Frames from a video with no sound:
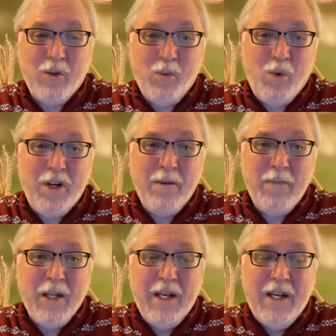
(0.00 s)
one.
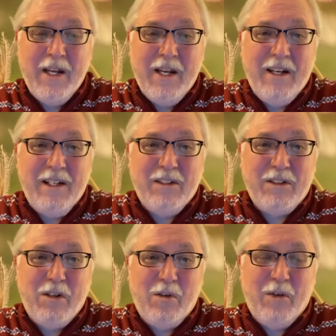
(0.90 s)
And
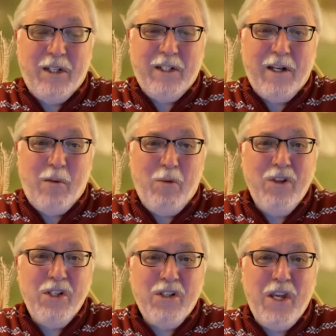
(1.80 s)
so I want
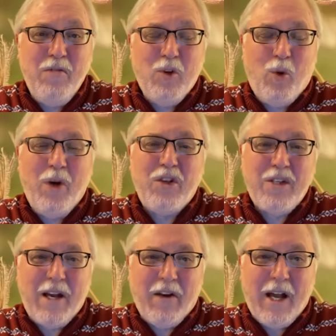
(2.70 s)
to just give you a quick
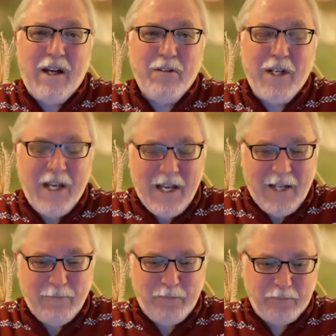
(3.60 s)
shout out,
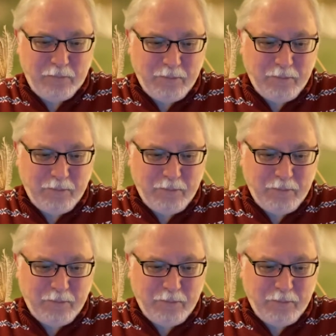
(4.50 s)
and